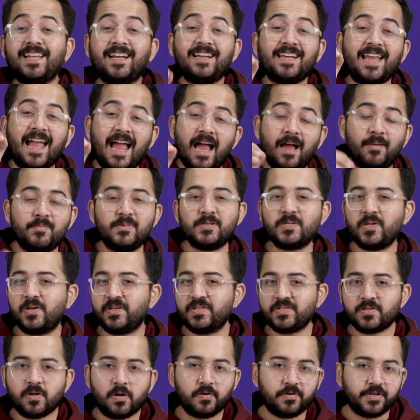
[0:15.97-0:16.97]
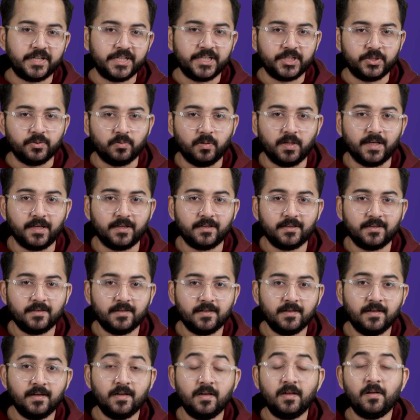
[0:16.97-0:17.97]
that Amazon is already doing.
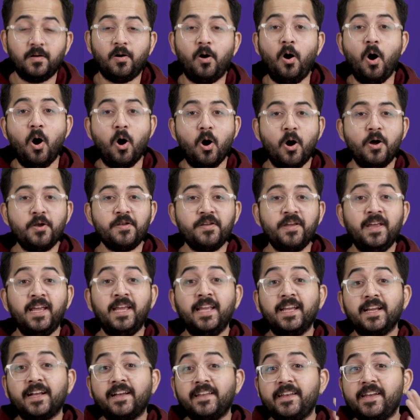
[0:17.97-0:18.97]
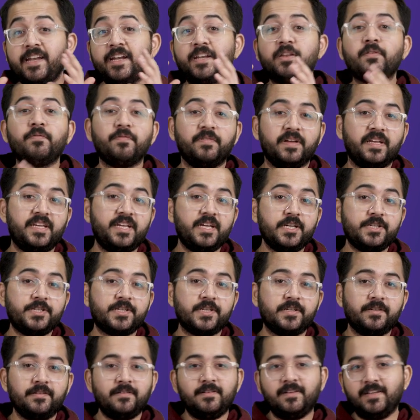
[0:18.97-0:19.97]
Or create a
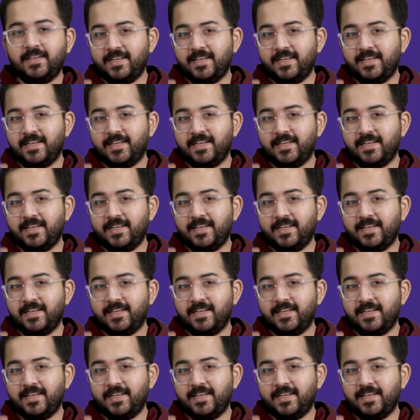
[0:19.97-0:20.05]
variation